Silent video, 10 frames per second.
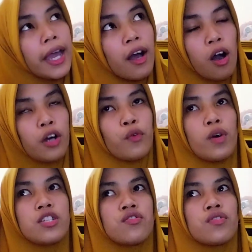on what
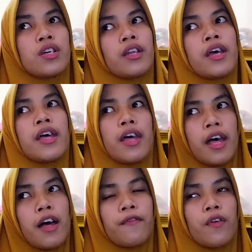students
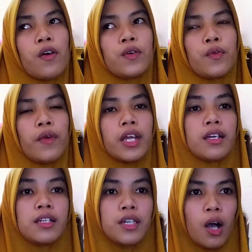have already
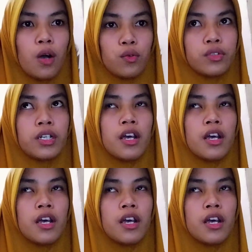known